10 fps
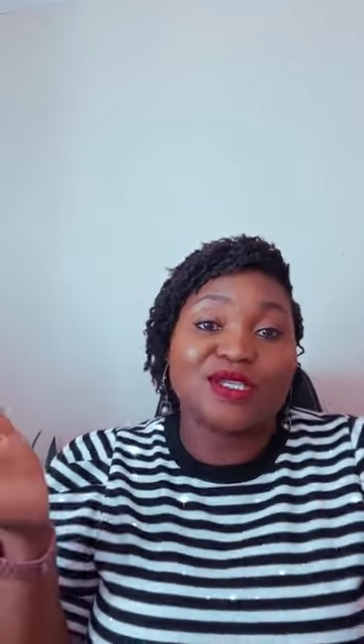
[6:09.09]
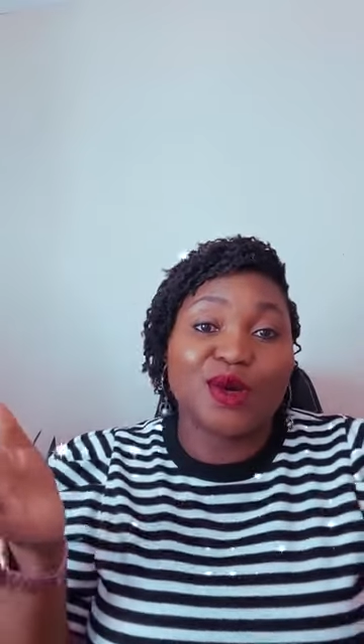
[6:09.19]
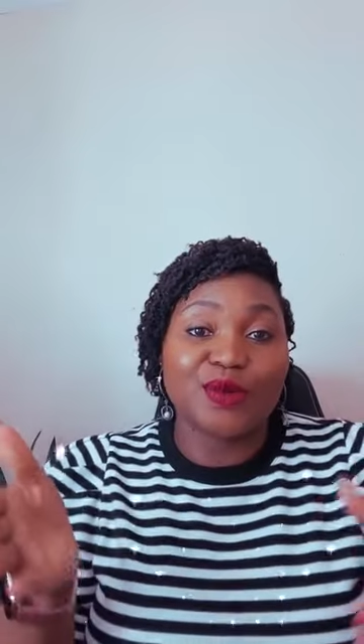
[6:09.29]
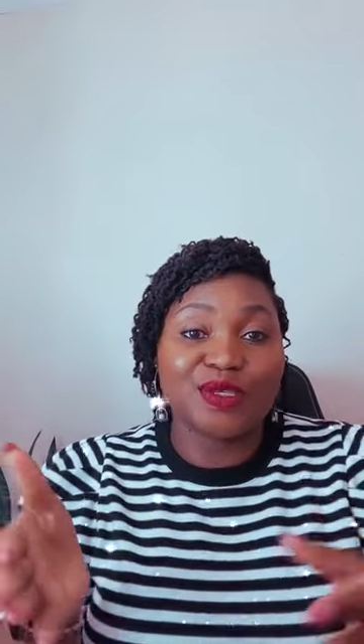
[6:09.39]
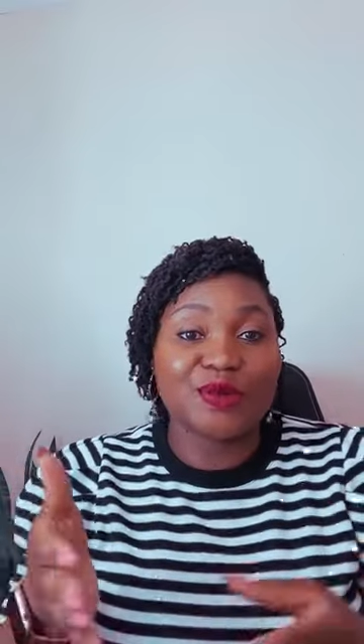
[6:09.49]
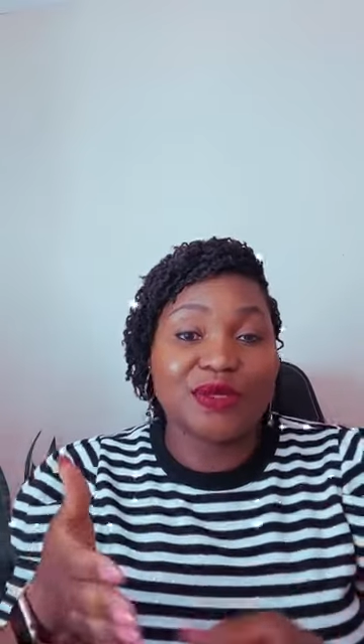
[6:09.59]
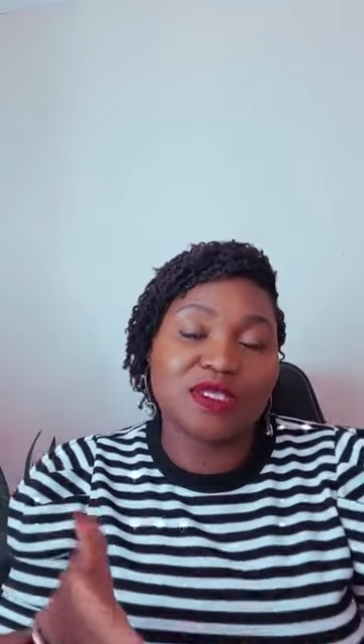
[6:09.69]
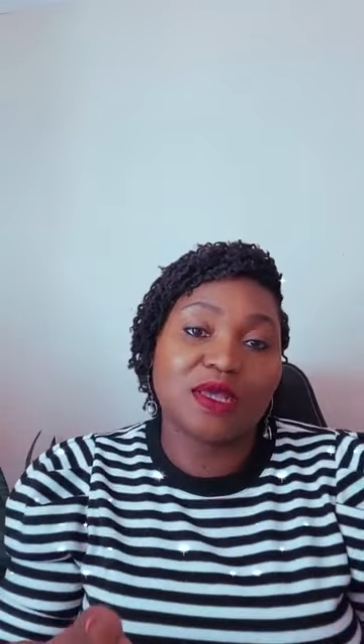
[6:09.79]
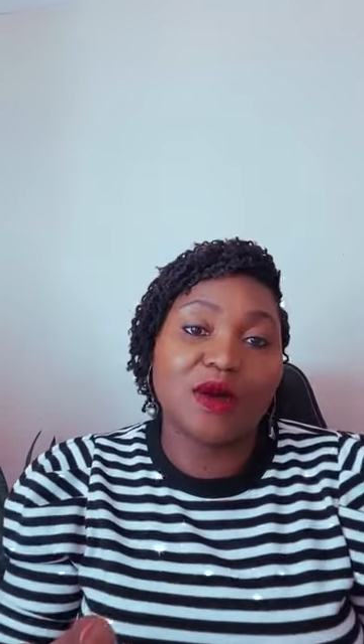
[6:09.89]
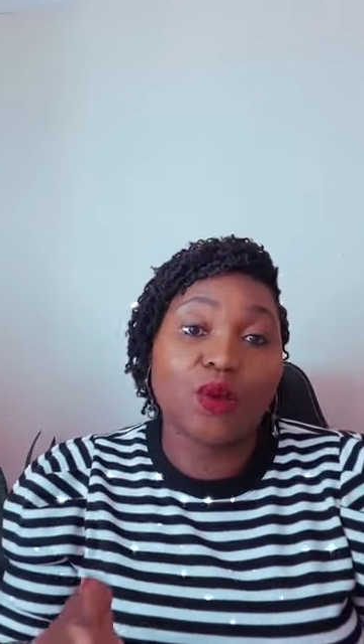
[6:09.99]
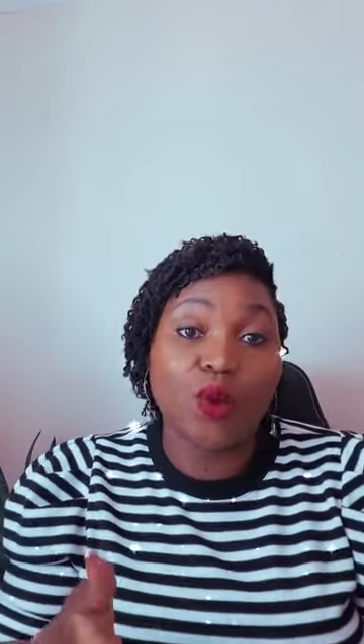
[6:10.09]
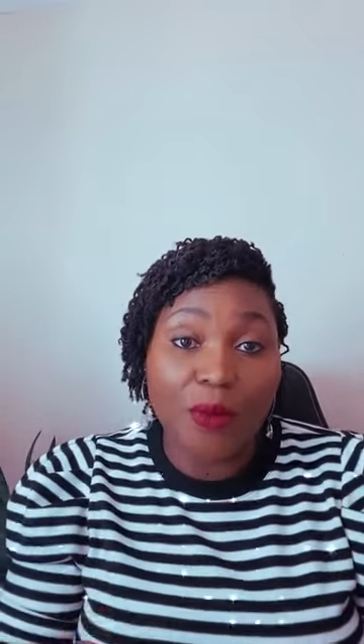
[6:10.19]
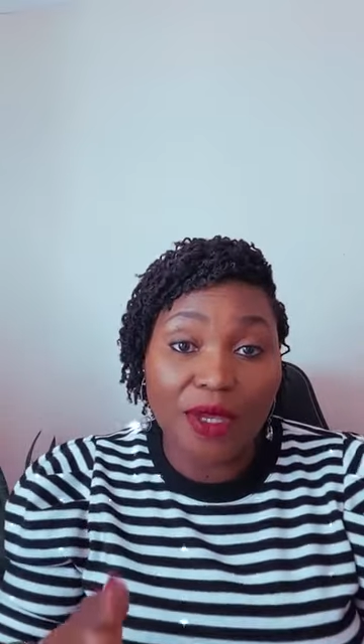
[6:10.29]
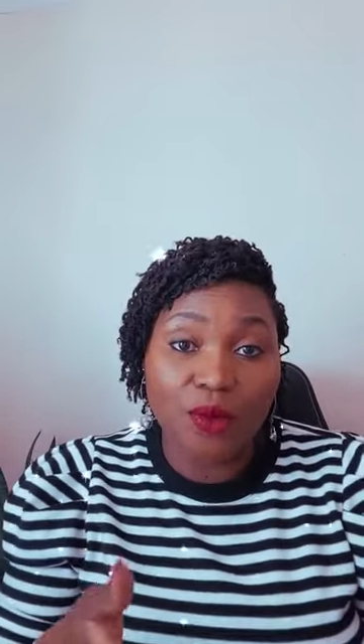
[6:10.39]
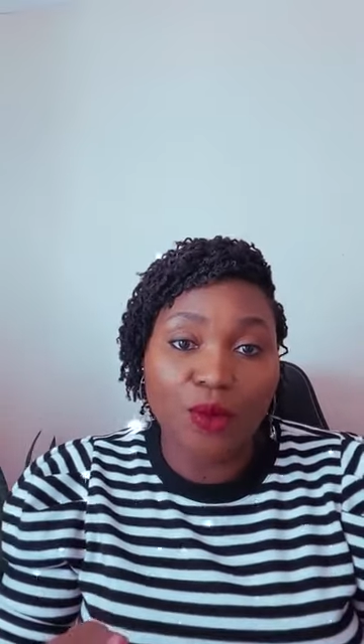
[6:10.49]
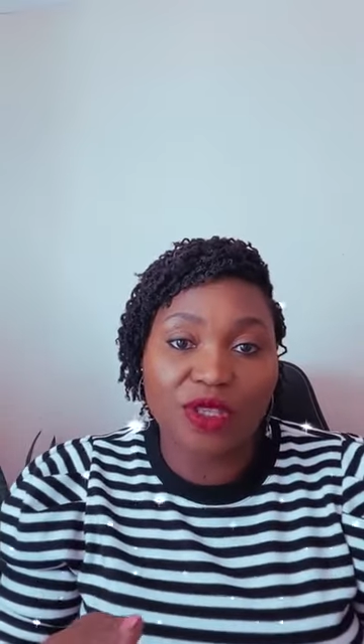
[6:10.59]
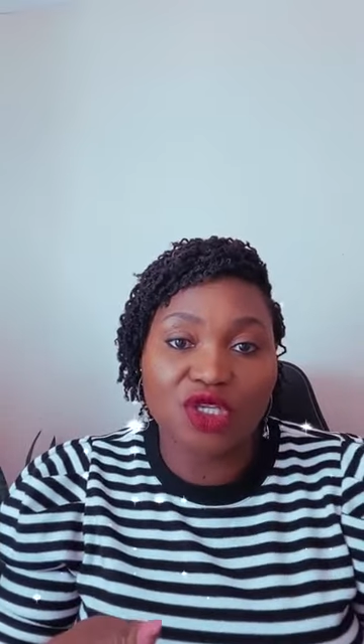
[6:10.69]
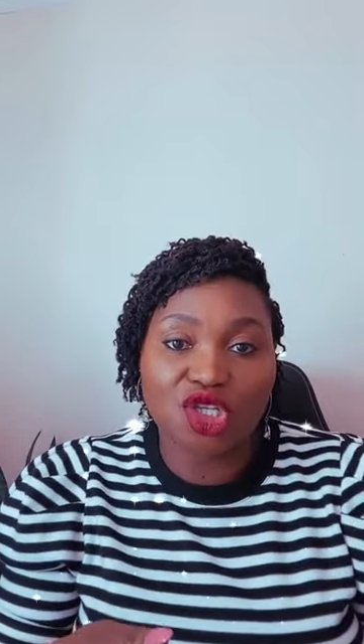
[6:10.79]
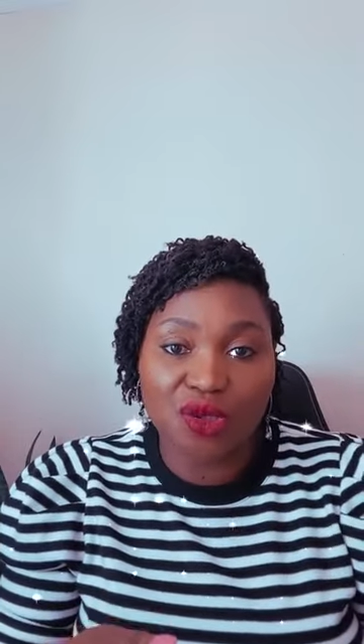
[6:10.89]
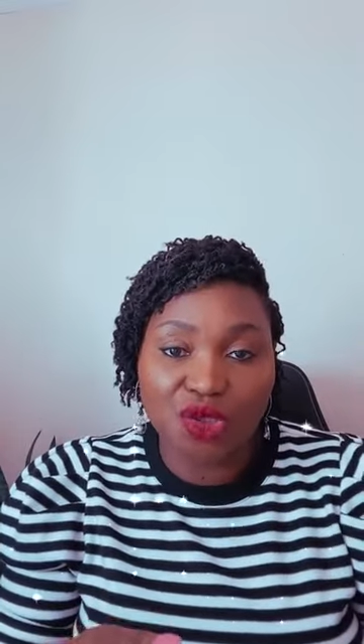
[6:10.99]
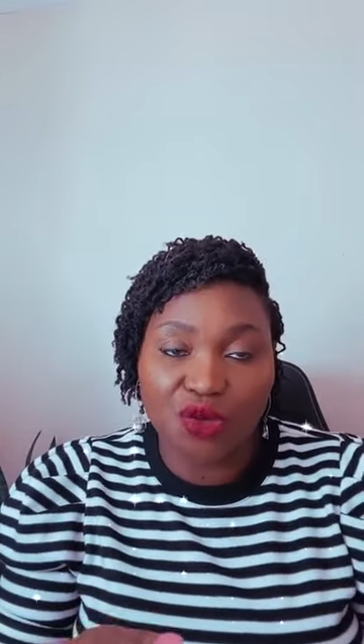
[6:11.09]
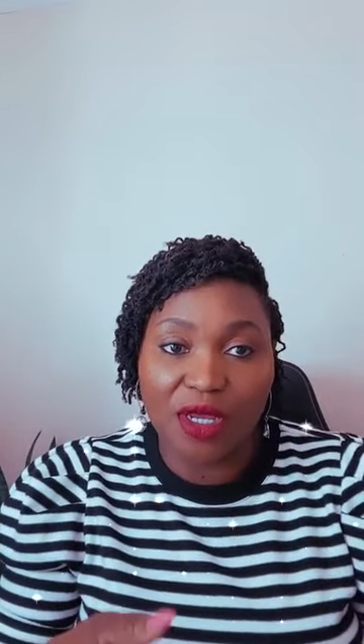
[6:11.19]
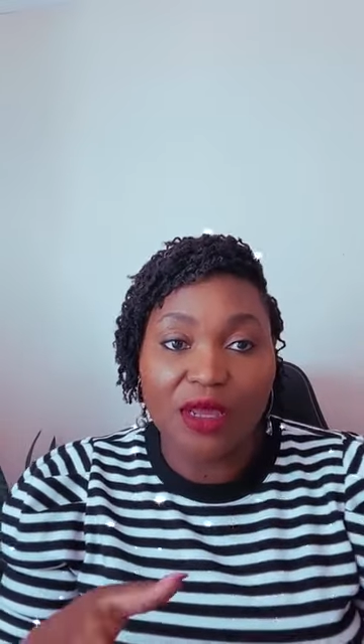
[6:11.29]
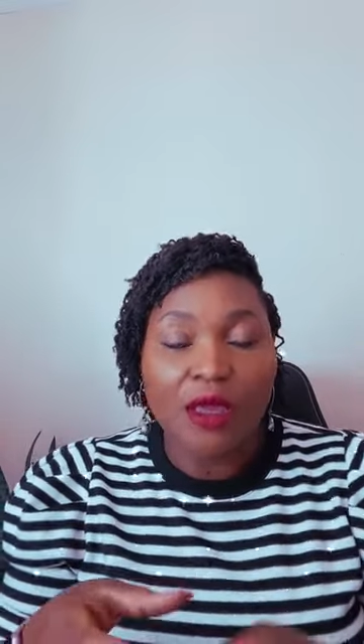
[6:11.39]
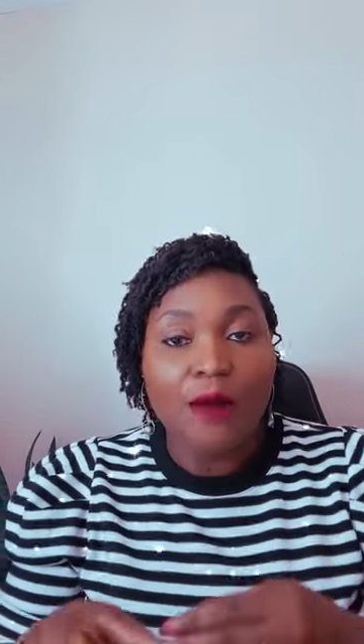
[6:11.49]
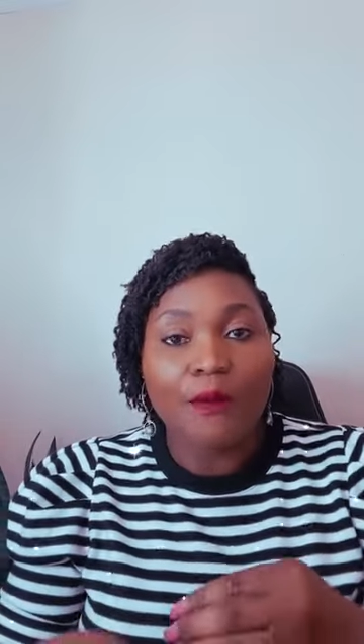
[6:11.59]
is going to be a woman with children.